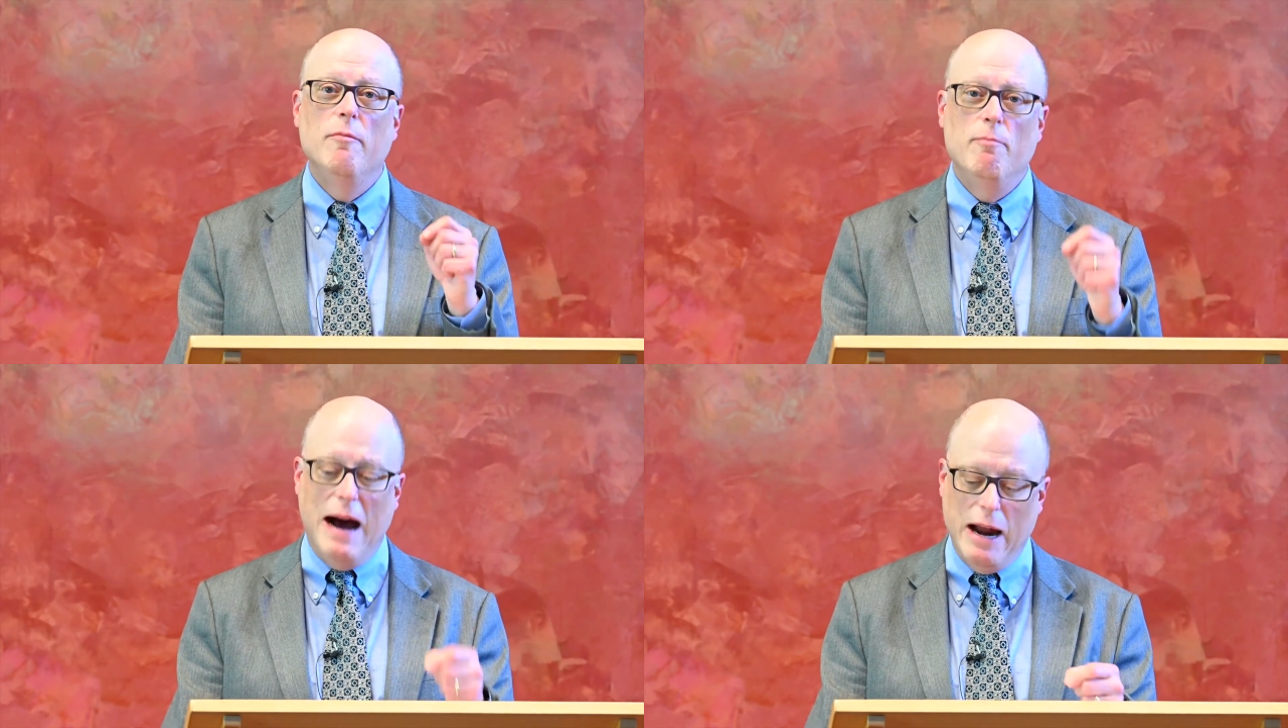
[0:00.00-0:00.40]

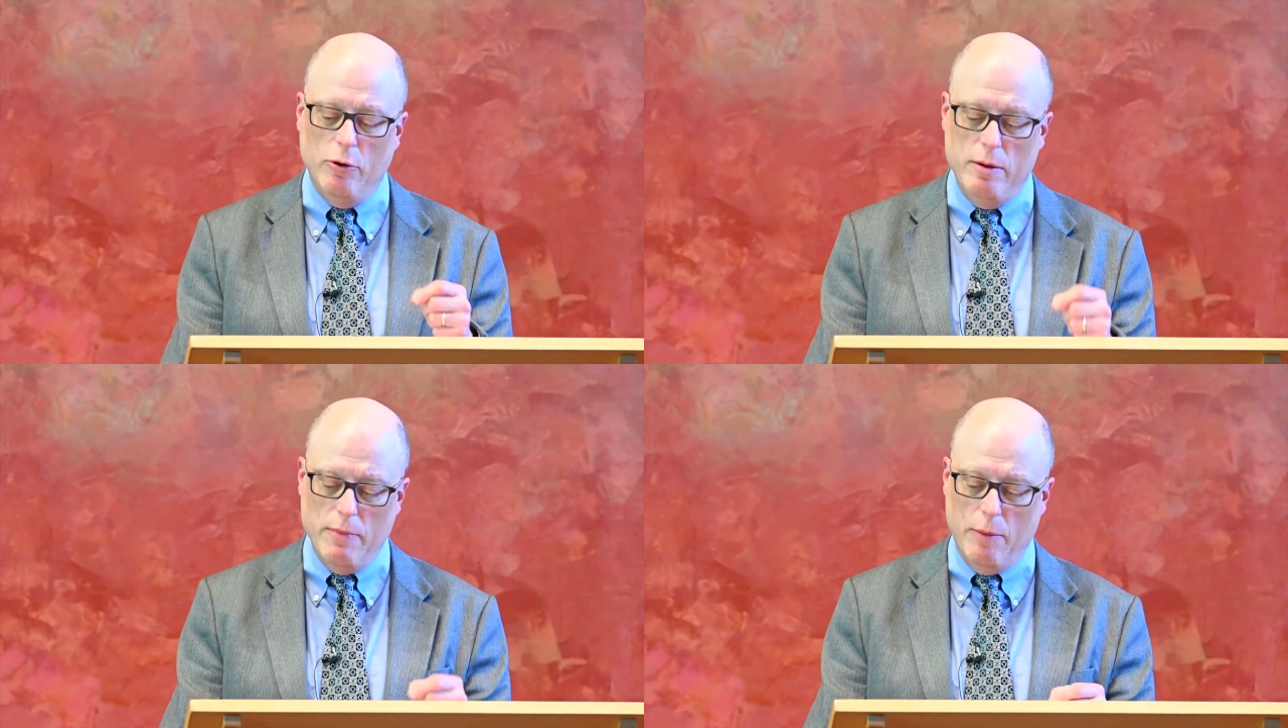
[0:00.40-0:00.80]
My
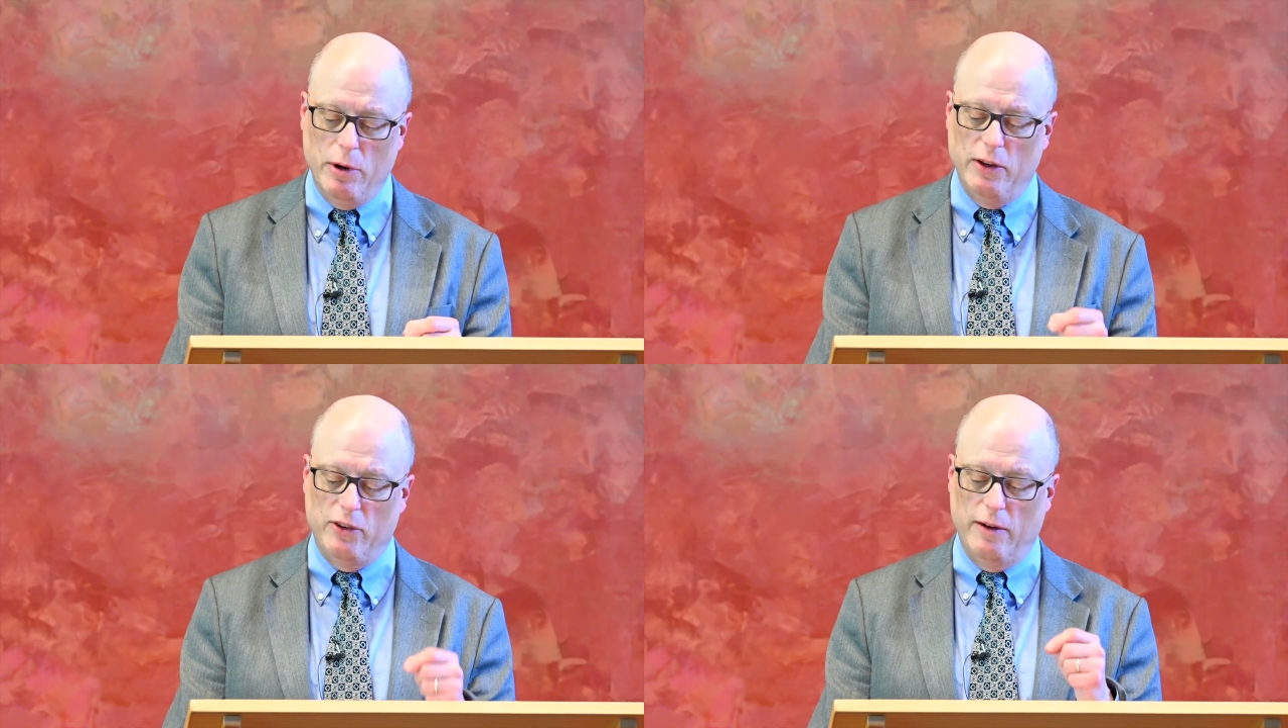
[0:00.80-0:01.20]

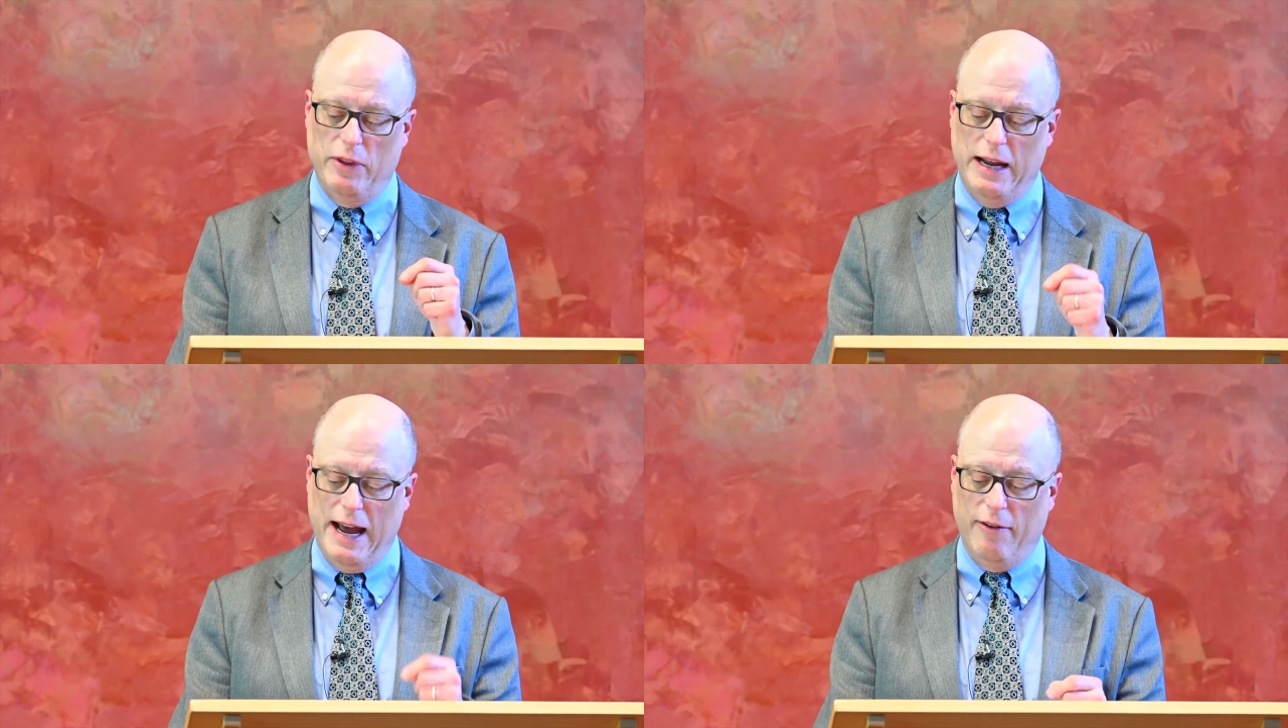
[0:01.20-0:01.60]
remembrance of
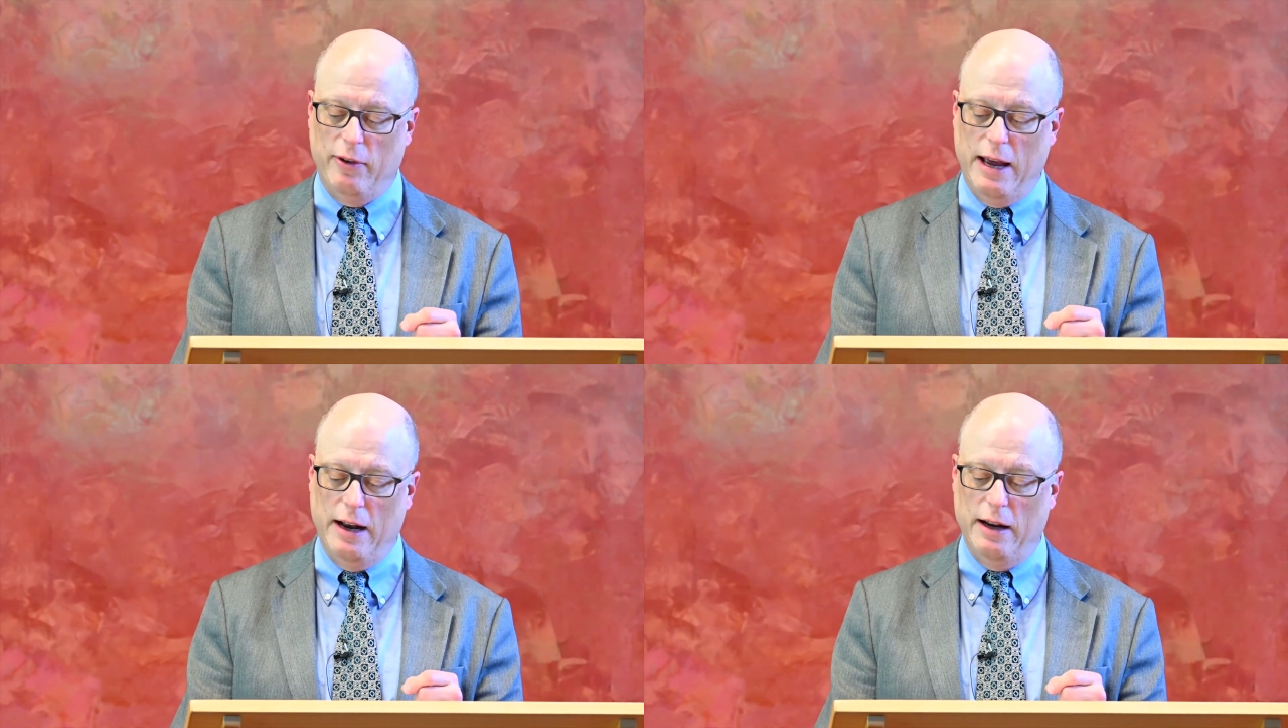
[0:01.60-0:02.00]
the
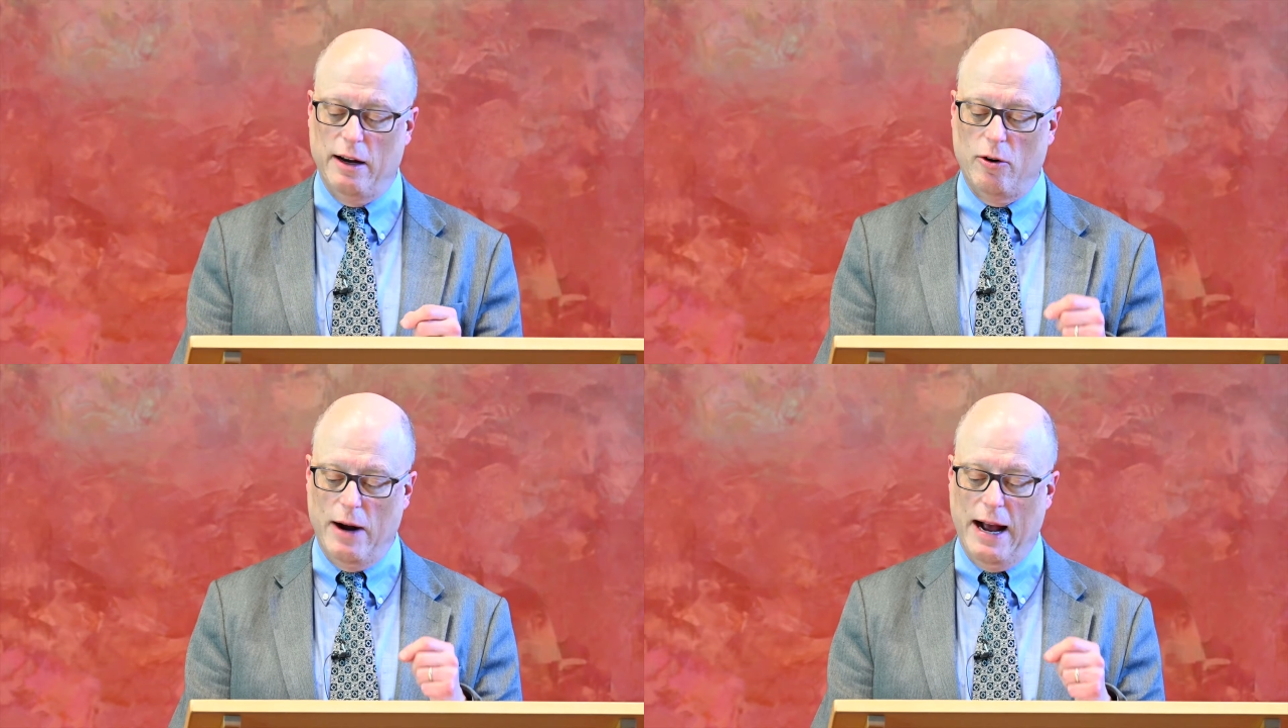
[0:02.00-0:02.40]
Afghan
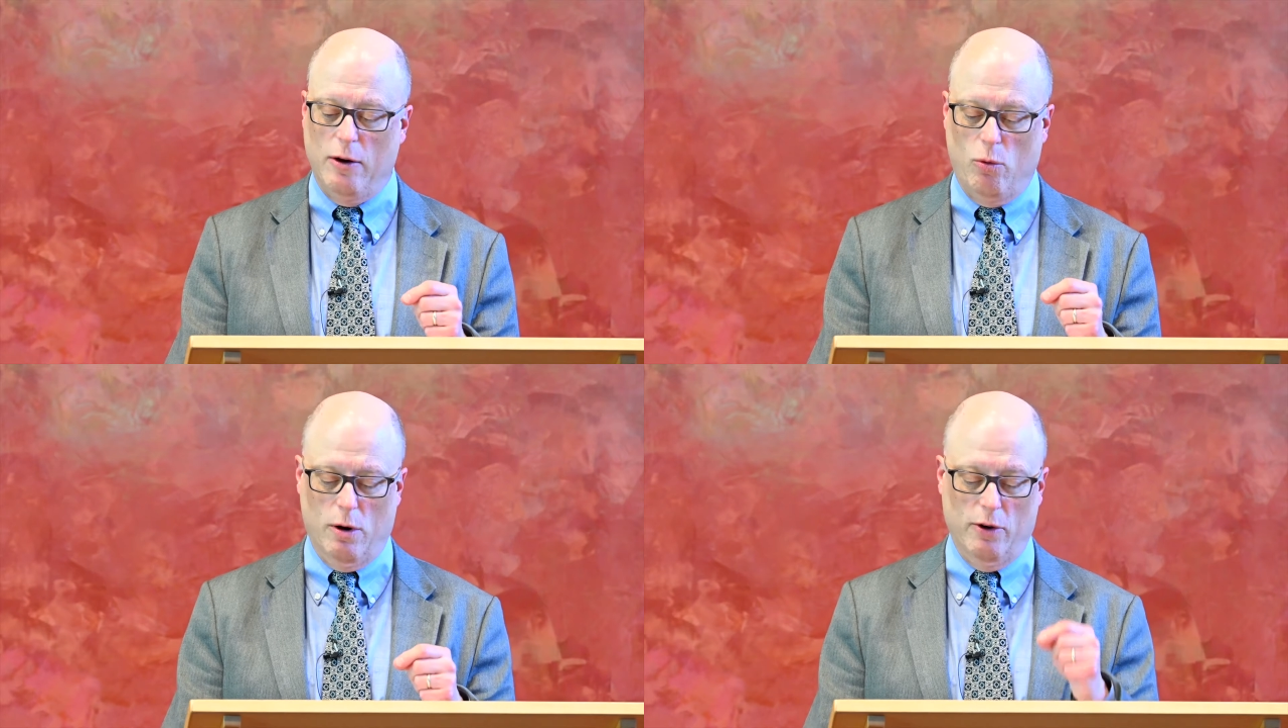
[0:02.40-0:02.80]
and
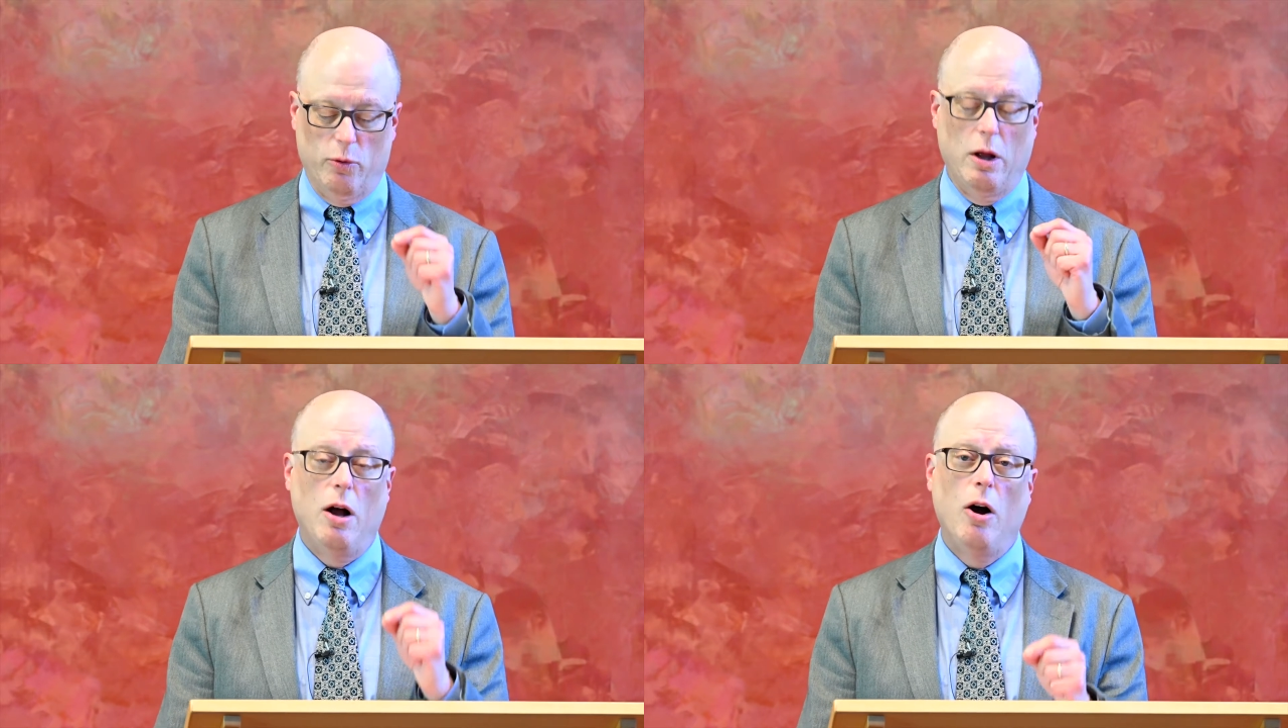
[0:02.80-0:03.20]
Iraq wars will